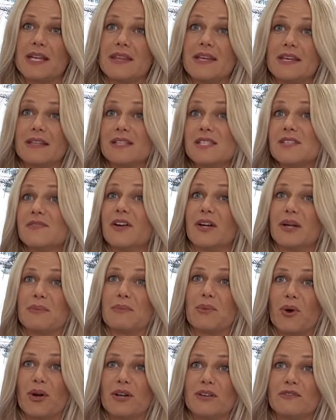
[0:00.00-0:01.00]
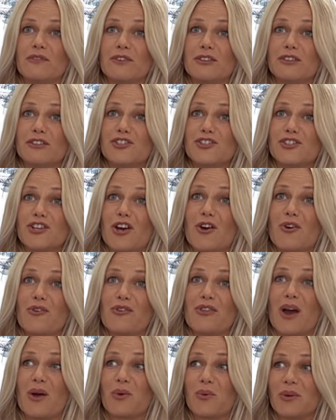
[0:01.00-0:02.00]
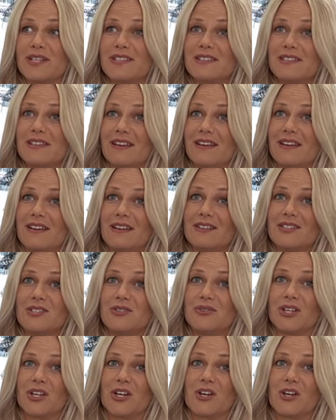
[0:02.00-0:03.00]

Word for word: I think that's very important for the show, that we're sticking to the